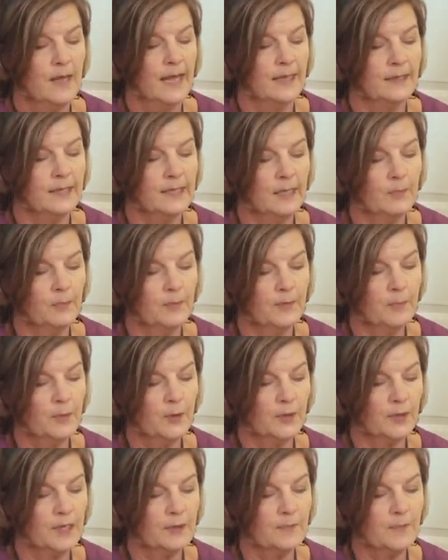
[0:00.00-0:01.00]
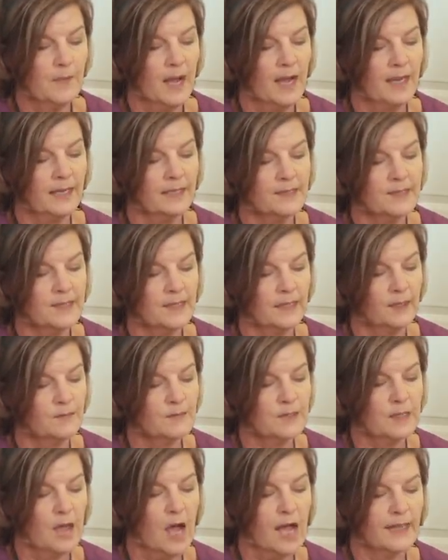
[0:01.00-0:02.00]
And keep the book in mind as it
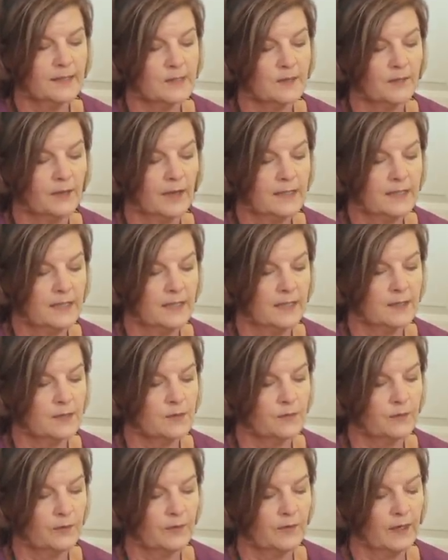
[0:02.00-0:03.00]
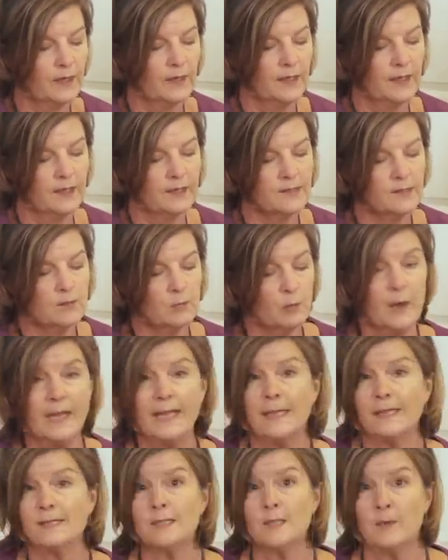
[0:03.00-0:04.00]
gives lots of ideas for various
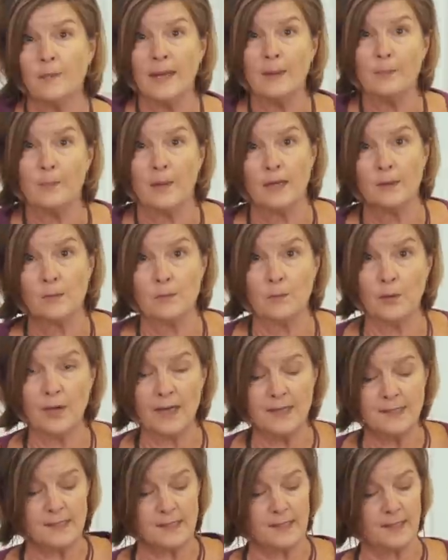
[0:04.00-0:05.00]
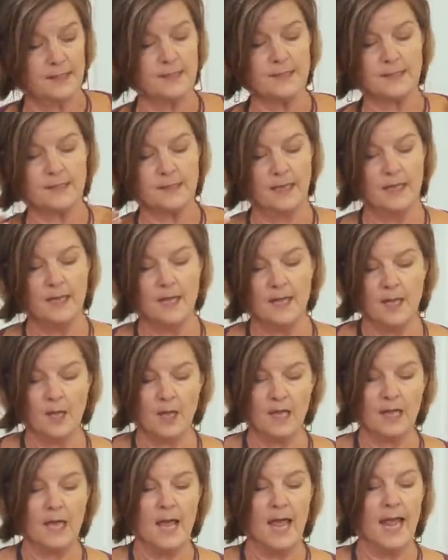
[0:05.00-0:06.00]
ways to make button bracelets.
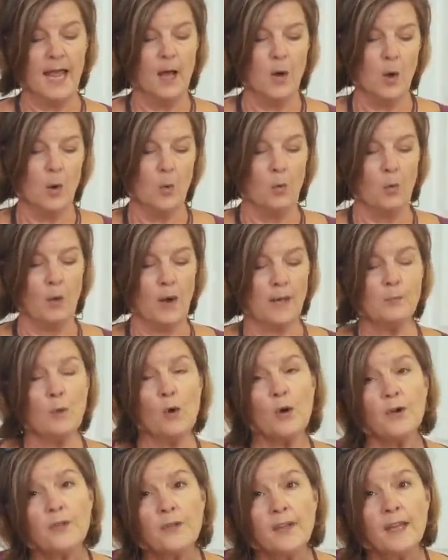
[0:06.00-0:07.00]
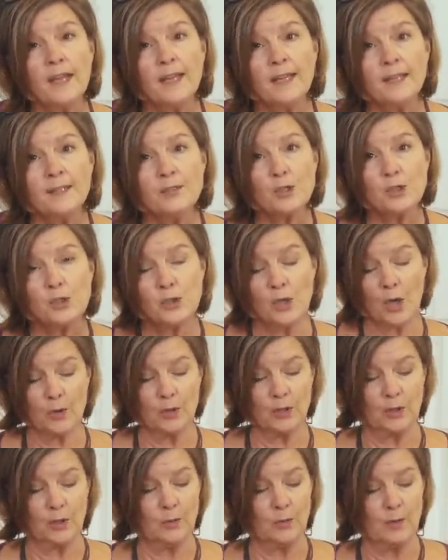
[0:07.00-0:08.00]
One more thing to show
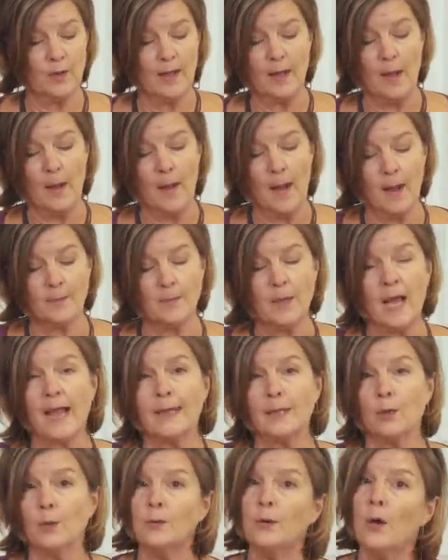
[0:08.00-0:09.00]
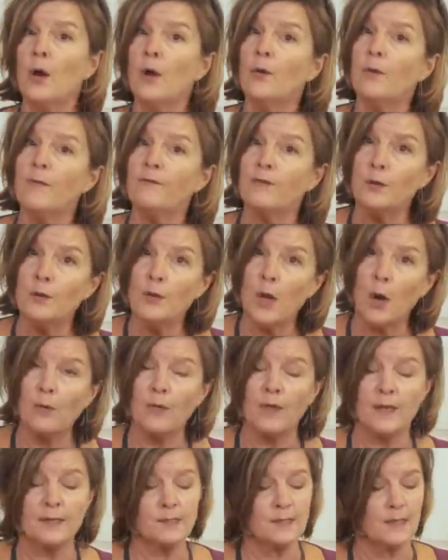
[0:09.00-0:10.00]
you. Um, I don't know if you know
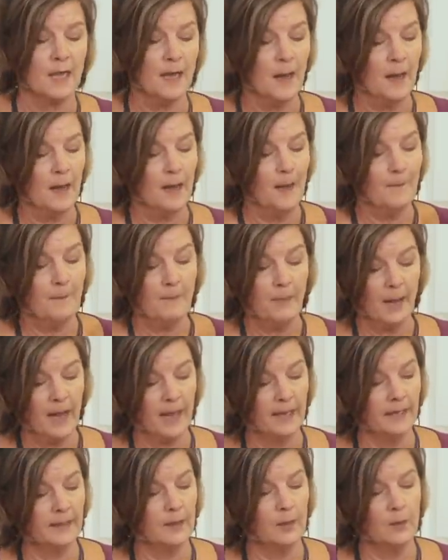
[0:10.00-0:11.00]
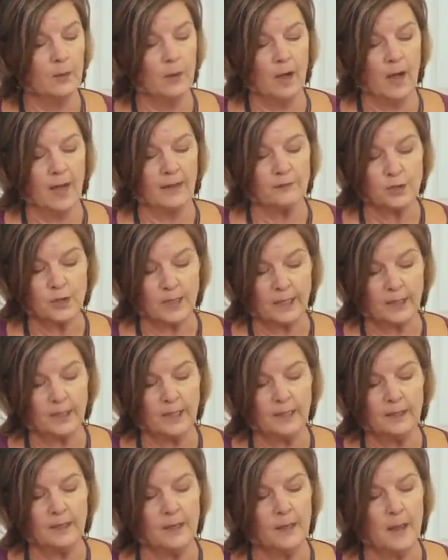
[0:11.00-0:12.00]
this, but I've shared
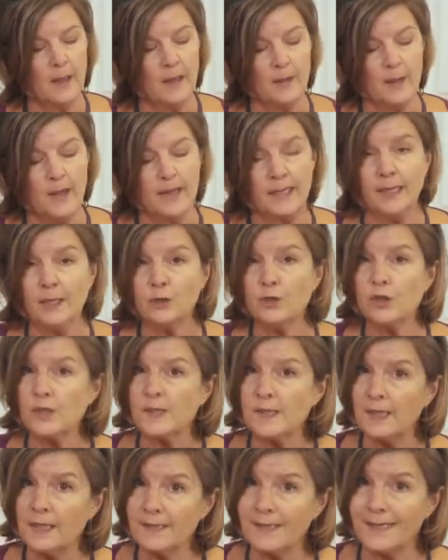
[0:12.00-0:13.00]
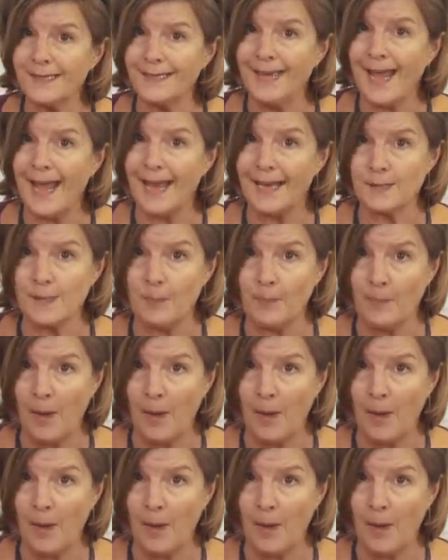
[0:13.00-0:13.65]
it each season has a